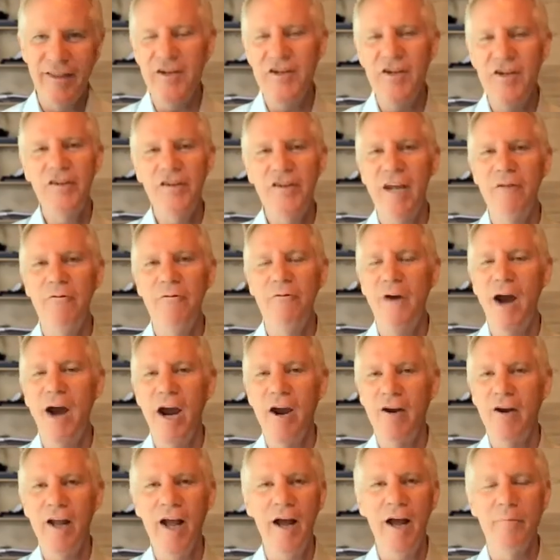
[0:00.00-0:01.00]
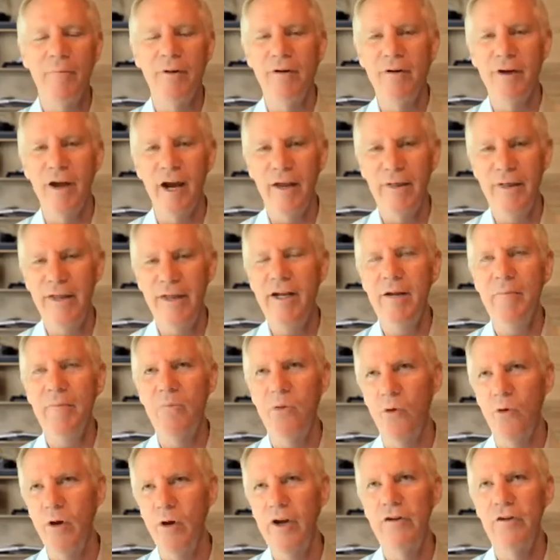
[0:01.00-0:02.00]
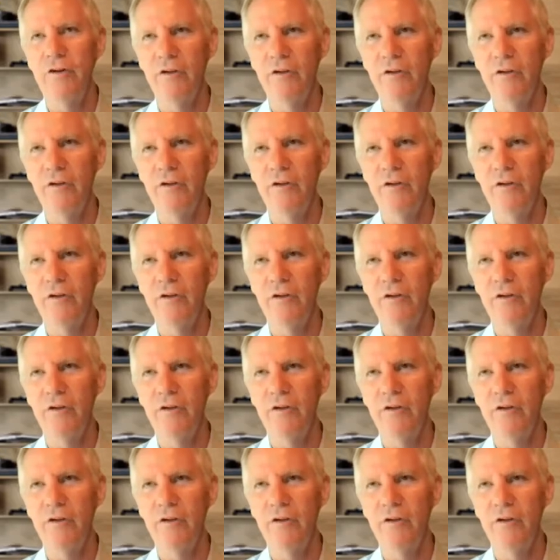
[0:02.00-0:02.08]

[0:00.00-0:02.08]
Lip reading: they just get fired up. I think employers are